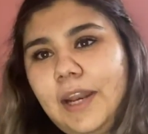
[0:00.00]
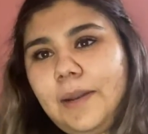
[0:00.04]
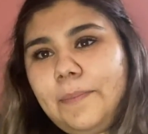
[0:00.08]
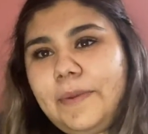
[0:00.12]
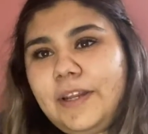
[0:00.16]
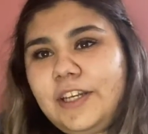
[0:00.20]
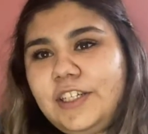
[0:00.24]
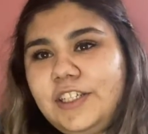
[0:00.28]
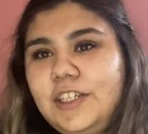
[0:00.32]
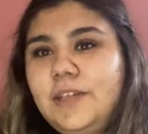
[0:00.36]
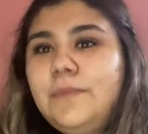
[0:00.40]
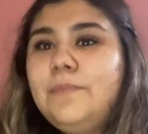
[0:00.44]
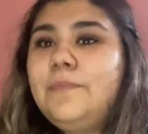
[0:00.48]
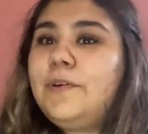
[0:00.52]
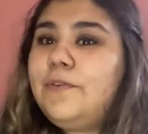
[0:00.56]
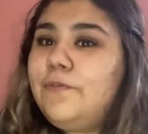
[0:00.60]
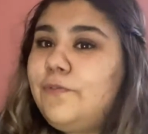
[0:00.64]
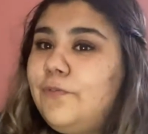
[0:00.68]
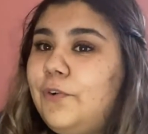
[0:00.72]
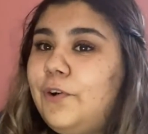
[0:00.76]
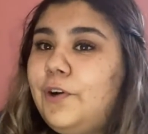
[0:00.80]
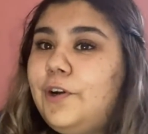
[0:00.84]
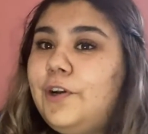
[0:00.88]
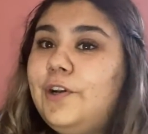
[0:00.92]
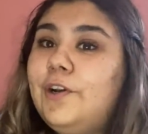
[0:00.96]
mentioned
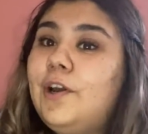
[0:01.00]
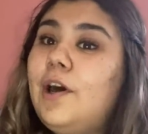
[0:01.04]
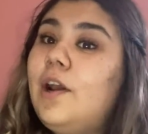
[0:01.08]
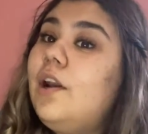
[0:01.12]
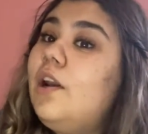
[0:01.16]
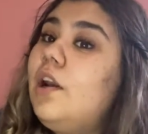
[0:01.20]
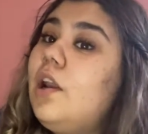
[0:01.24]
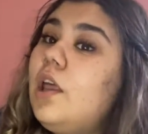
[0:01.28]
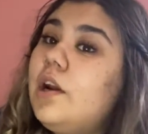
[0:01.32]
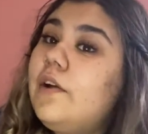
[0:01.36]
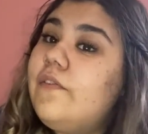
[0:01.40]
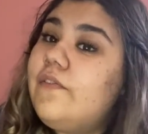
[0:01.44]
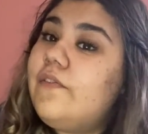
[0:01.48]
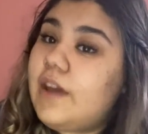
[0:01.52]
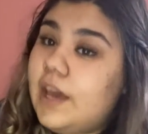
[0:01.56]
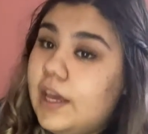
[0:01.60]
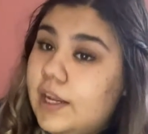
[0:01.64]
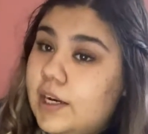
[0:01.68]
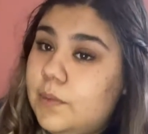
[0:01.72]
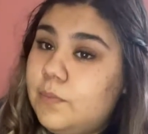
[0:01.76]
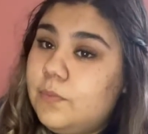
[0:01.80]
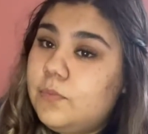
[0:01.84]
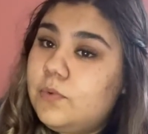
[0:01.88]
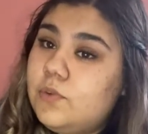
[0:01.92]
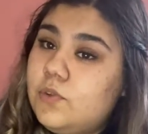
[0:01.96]
before, not a lot of
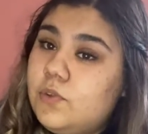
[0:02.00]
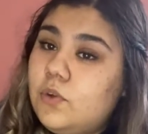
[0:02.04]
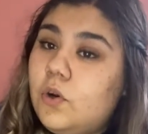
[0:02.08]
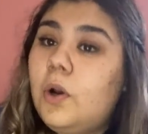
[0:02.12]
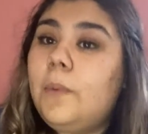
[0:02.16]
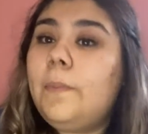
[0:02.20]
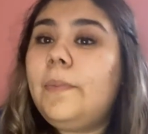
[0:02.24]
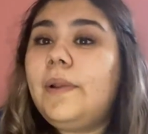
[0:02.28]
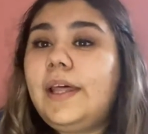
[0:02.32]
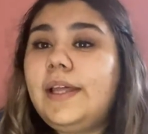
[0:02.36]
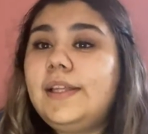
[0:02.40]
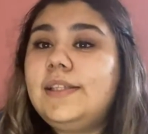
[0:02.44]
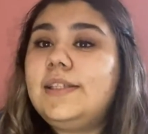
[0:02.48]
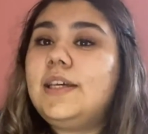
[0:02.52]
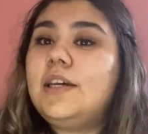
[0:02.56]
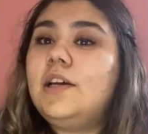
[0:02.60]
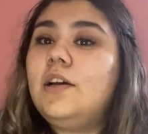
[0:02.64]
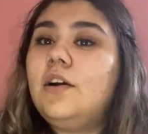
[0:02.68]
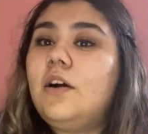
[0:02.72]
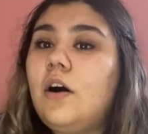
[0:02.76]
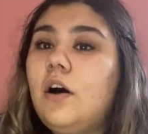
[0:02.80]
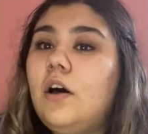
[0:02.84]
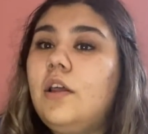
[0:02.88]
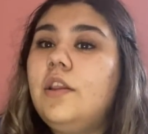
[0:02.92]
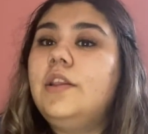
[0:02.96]
animals or plants can
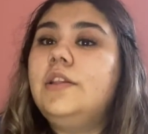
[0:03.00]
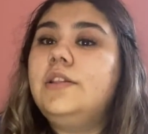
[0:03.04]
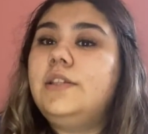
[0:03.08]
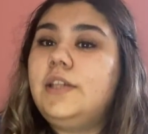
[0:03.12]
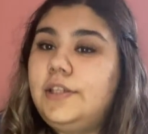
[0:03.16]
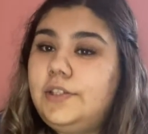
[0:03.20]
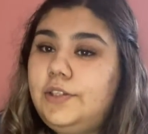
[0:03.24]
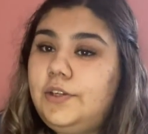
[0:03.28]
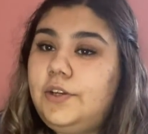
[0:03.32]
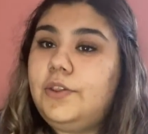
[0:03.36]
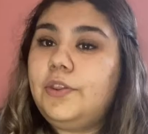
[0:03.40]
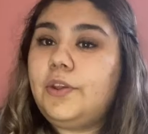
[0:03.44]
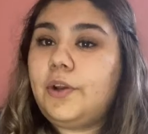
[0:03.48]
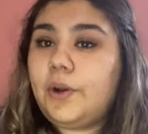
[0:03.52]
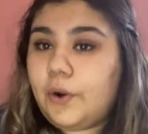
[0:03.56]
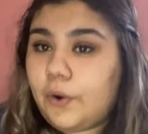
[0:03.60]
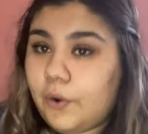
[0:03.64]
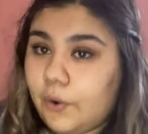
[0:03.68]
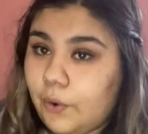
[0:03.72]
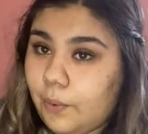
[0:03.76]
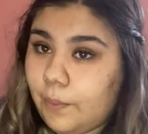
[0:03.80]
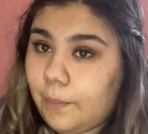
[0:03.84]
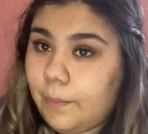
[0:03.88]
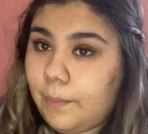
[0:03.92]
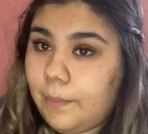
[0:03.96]
call the desert their
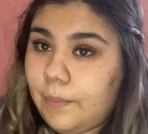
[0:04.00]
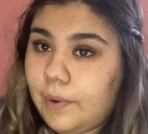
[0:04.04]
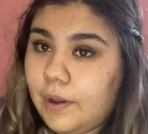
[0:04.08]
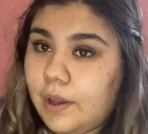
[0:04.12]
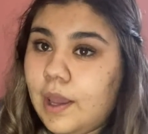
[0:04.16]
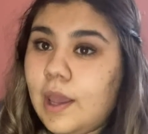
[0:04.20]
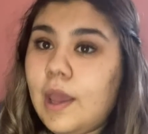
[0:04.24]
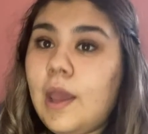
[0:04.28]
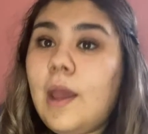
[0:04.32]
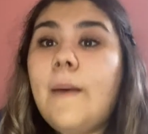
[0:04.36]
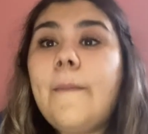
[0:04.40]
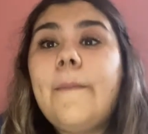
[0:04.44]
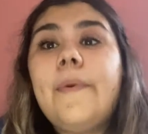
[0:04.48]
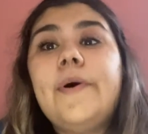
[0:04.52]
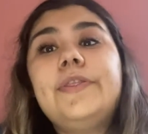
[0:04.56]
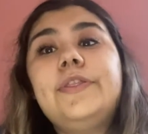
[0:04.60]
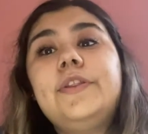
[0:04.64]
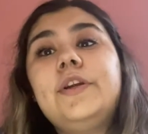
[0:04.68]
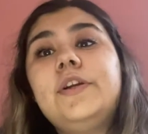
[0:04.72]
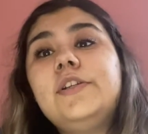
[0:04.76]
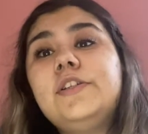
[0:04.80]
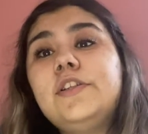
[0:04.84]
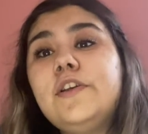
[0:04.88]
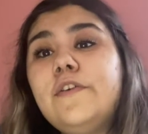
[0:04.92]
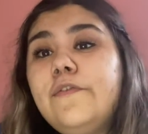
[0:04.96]
home, but
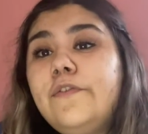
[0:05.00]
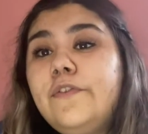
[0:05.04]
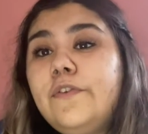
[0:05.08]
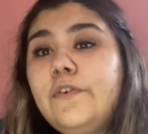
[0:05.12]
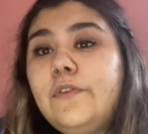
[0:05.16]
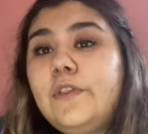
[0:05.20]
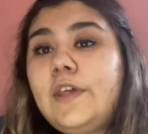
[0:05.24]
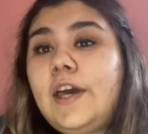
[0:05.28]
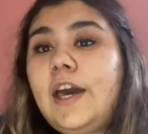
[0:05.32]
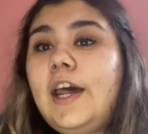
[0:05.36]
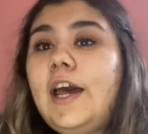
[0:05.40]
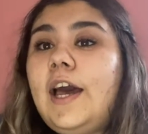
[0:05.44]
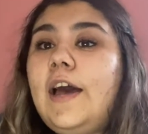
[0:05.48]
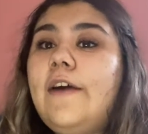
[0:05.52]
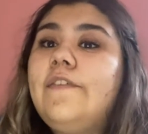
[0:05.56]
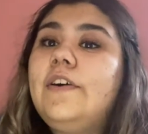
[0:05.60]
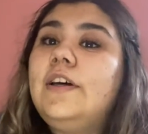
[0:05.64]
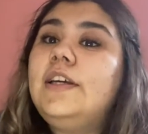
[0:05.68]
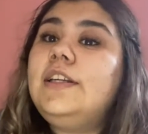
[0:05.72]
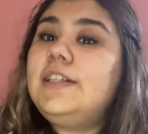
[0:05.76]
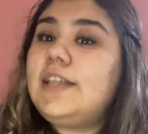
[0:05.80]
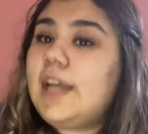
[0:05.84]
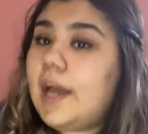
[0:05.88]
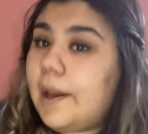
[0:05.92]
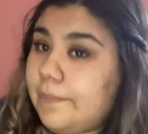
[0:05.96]
there's a few that have
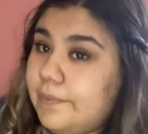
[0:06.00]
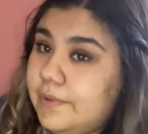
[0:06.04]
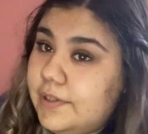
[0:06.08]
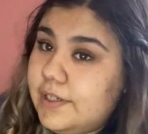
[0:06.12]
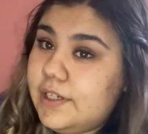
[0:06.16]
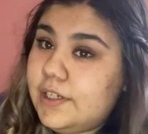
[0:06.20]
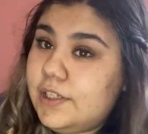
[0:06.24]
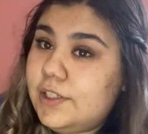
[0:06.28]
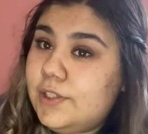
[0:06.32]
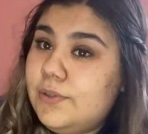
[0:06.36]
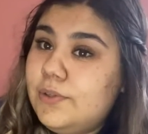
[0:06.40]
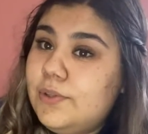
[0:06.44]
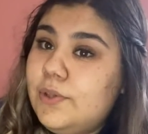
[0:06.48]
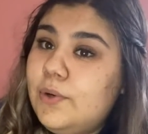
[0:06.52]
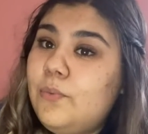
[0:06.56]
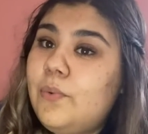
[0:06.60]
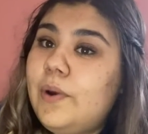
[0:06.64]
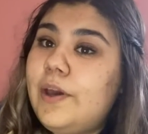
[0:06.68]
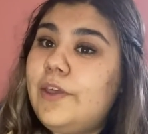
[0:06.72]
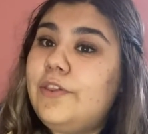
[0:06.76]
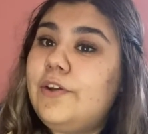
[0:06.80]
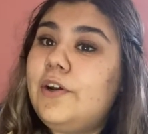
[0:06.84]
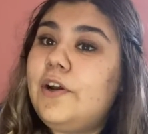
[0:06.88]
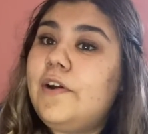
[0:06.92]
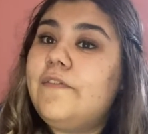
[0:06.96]
adapted to the
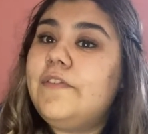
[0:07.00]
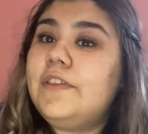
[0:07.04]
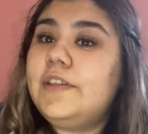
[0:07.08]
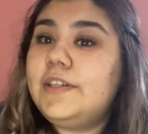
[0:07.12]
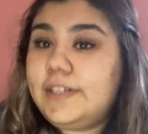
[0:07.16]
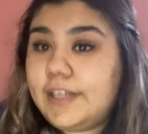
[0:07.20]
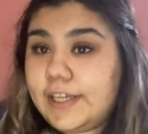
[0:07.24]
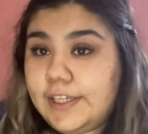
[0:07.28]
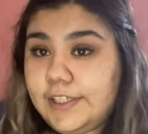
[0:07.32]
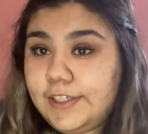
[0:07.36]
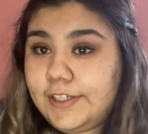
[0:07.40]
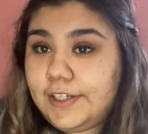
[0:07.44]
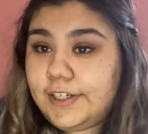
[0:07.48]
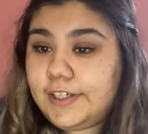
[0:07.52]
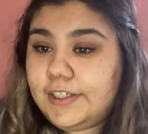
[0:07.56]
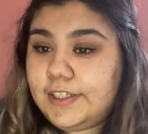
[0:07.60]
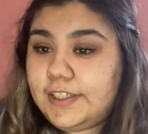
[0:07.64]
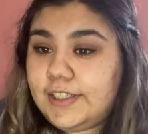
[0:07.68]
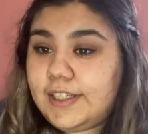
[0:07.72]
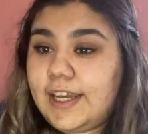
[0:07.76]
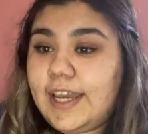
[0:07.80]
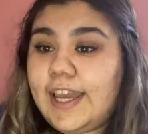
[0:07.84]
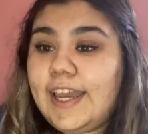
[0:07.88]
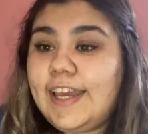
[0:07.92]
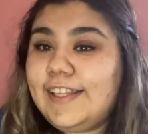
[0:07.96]
weather of the desert,
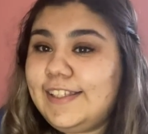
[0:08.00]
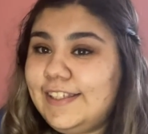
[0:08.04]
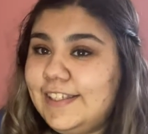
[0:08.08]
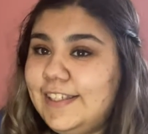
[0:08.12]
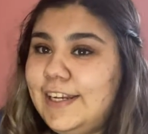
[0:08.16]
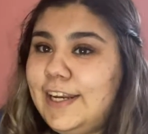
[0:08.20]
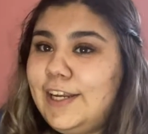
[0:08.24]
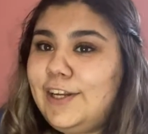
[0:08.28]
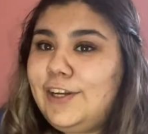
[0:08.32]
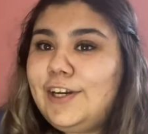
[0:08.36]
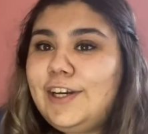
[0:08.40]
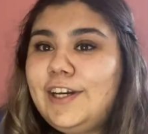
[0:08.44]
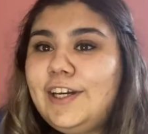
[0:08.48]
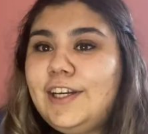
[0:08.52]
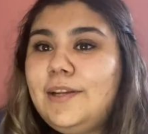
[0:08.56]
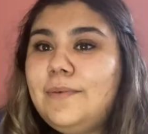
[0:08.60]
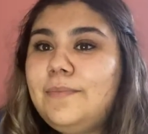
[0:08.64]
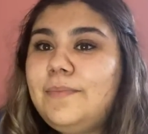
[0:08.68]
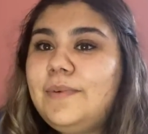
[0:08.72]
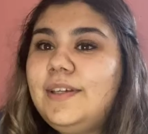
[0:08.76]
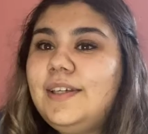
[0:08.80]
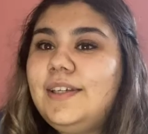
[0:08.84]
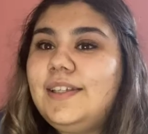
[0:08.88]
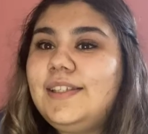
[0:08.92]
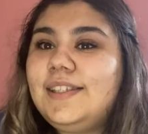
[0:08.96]
and today you're going to
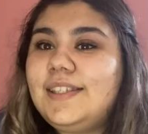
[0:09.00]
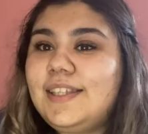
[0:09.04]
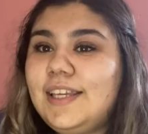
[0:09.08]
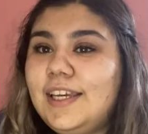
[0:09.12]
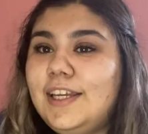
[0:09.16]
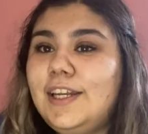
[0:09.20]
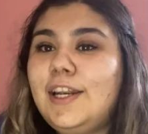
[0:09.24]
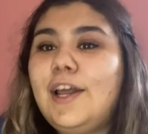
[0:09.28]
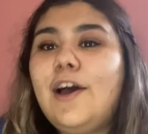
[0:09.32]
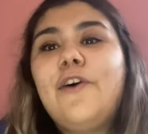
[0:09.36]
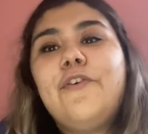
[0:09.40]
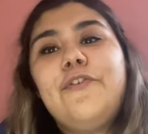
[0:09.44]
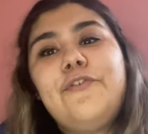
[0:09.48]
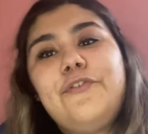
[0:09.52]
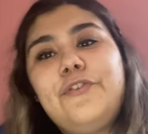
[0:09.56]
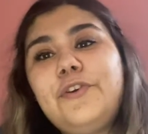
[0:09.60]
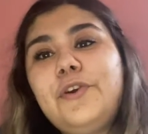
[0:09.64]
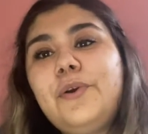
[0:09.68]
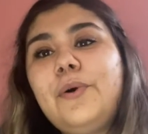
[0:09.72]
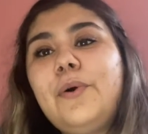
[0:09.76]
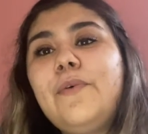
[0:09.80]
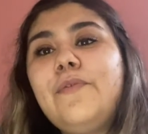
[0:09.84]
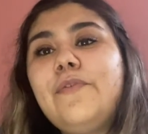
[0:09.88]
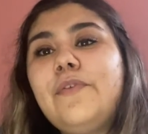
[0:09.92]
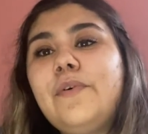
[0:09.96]
be seeing a
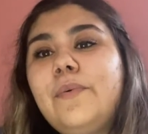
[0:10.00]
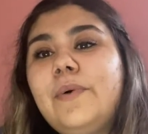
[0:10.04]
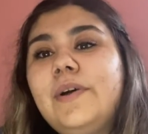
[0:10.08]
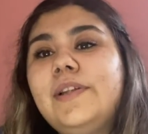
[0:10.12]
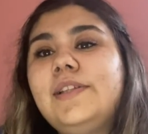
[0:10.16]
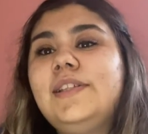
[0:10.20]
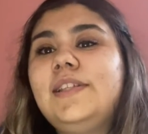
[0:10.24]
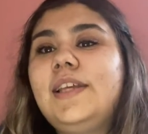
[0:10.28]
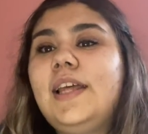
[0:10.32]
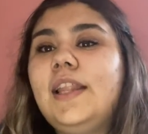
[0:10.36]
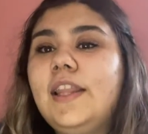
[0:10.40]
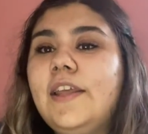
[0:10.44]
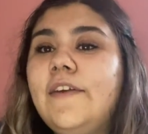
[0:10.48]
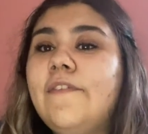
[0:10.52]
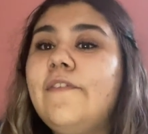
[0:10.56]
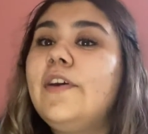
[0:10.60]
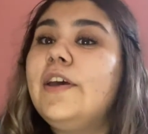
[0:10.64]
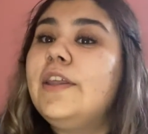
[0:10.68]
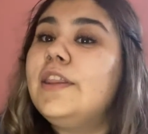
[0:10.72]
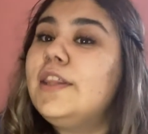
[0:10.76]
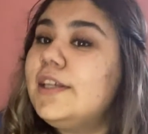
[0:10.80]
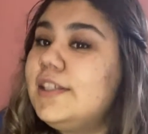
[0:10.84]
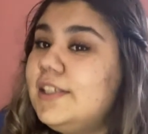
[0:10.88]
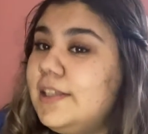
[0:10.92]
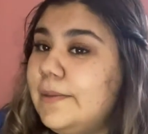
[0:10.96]
few of the ones that live
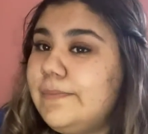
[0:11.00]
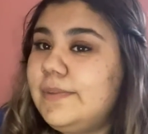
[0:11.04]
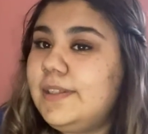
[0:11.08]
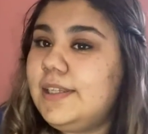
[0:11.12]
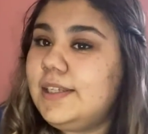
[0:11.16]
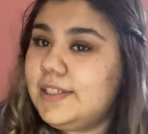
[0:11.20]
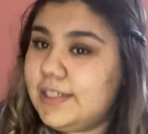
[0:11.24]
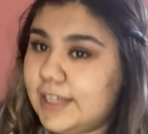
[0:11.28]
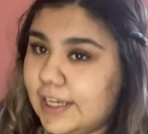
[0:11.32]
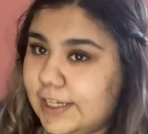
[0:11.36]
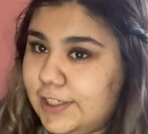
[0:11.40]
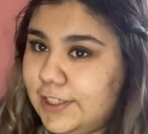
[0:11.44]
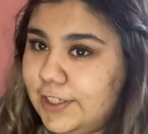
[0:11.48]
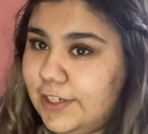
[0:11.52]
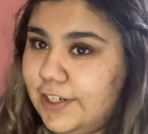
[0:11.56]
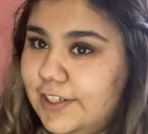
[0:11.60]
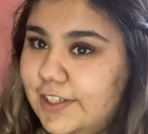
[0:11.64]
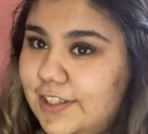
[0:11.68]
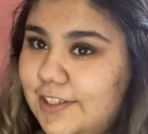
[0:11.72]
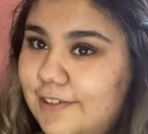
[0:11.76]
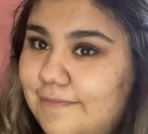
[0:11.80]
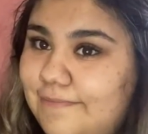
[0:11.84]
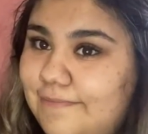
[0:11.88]
in the Simpson Desert.